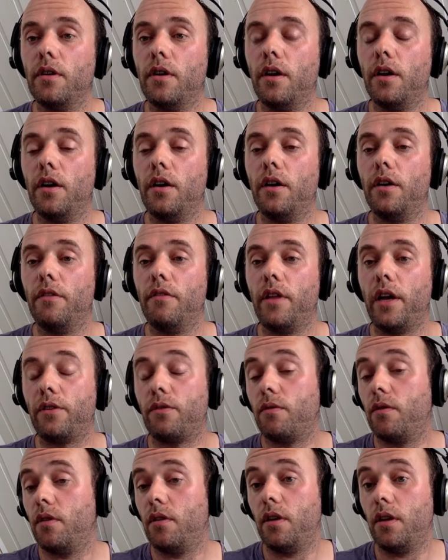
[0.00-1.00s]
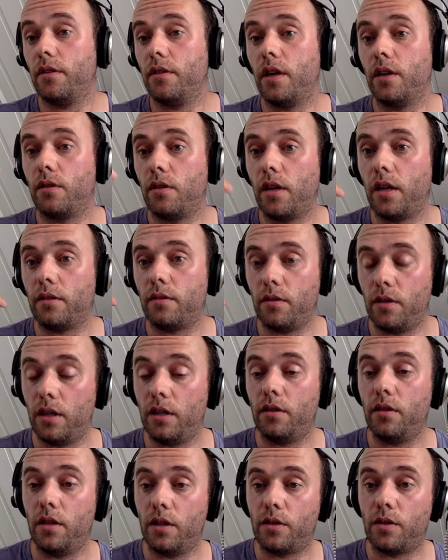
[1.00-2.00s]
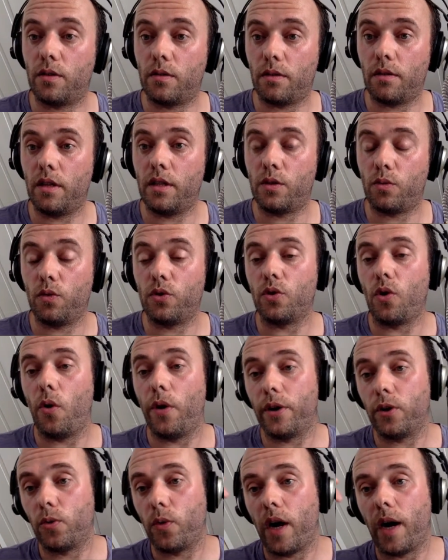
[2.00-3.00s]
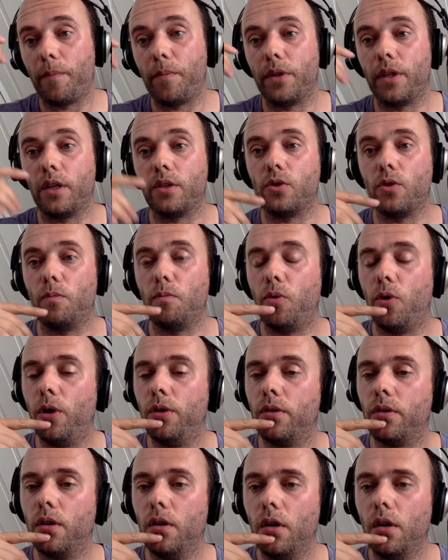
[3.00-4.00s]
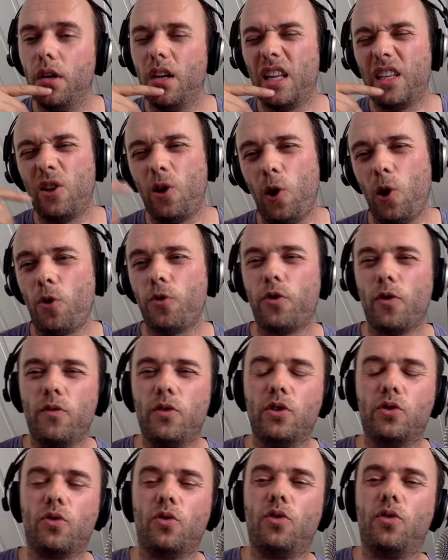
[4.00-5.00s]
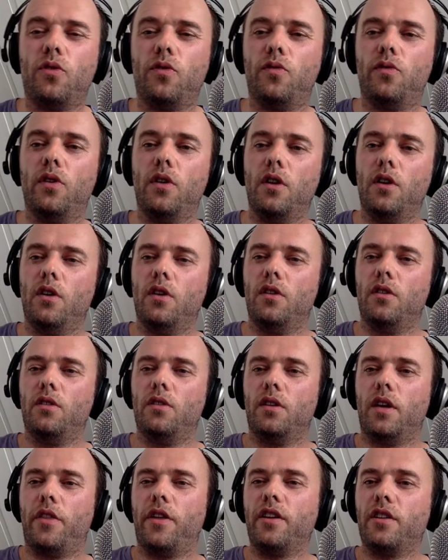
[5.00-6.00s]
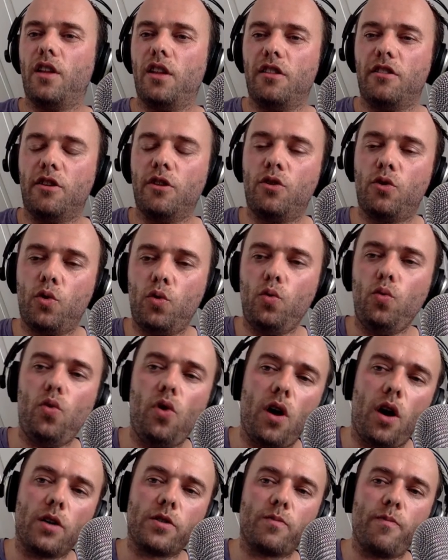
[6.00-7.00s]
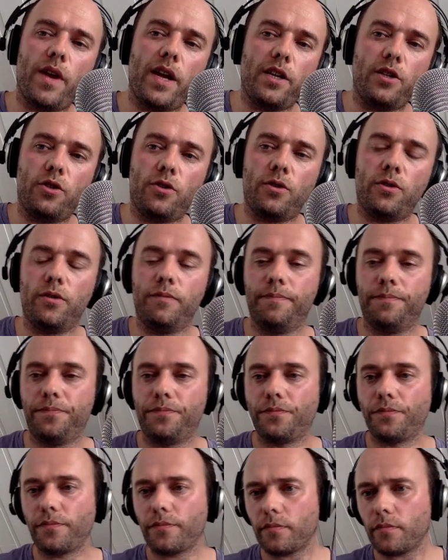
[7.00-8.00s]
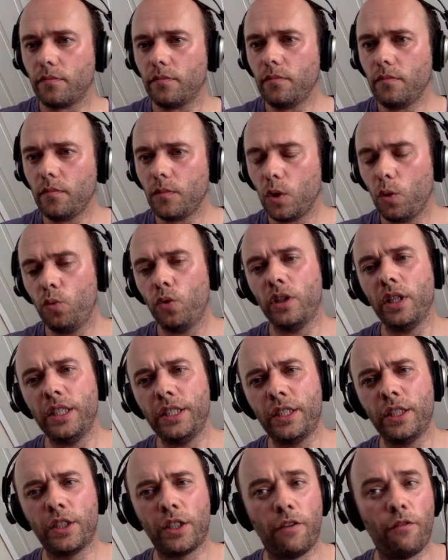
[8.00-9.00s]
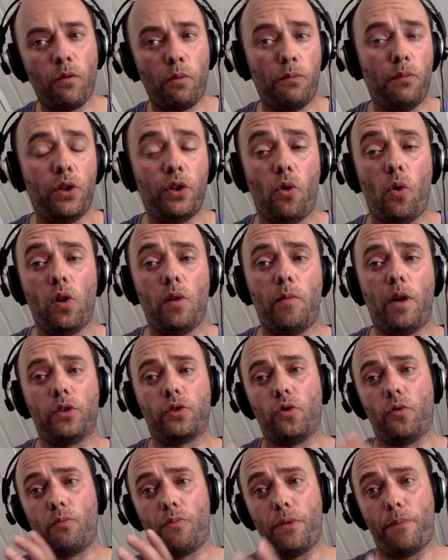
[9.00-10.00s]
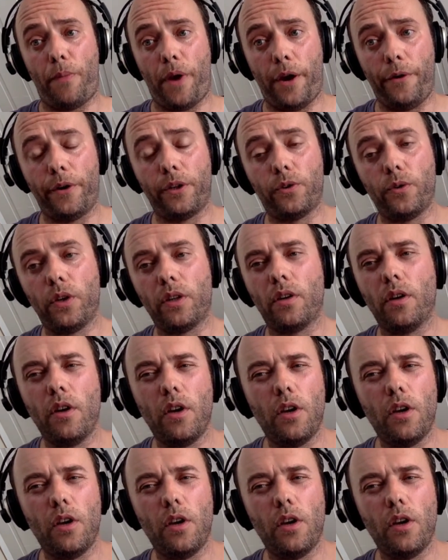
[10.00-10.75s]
that that, that, that this, this was going to happen at some point. And a lot of the sort of, I think the, the two last major releases have been all about sort of preparing to it.